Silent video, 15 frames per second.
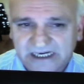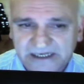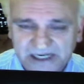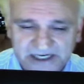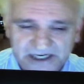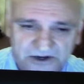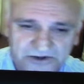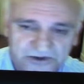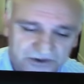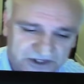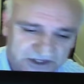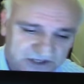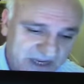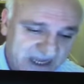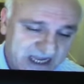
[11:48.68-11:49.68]
And
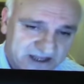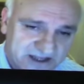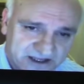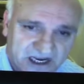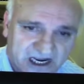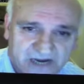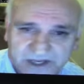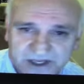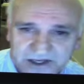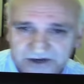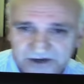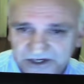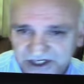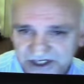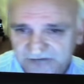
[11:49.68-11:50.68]
unknown to me at the time, the
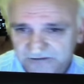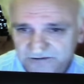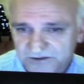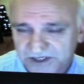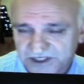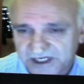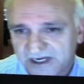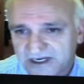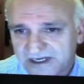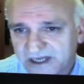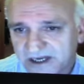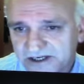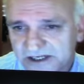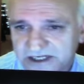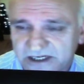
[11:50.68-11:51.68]
Attorney General was telling
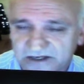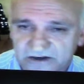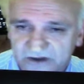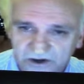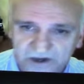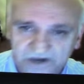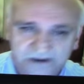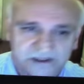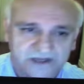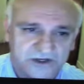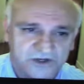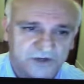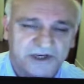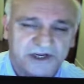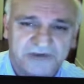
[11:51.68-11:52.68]
his senior lawyers that
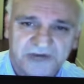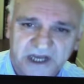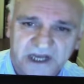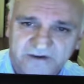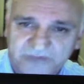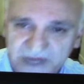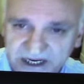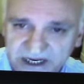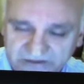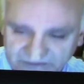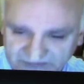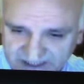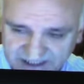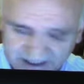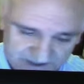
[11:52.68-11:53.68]
nobody would ever be
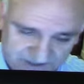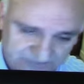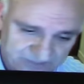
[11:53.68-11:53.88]
convicted.